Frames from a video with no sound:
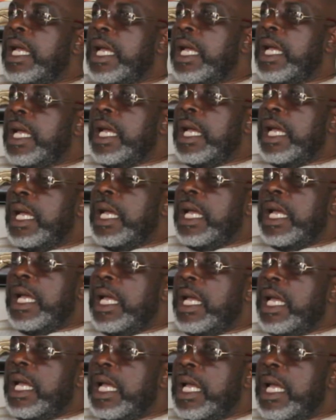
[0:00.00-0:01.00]
uh,
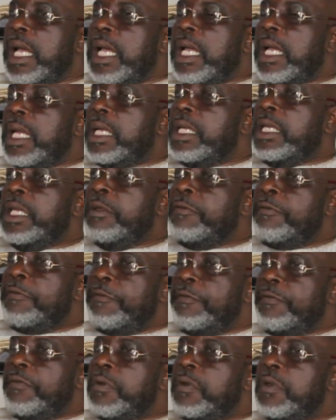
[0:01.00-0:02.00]
uh, uh,
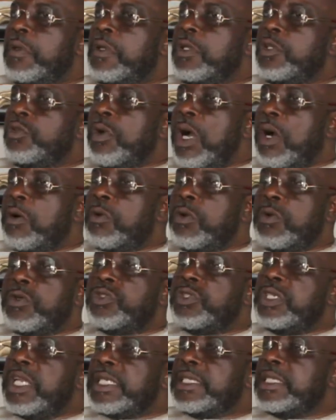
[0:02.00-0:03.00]
if you are
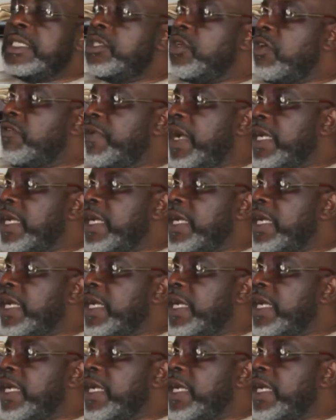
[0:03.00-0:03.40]
close to the scene of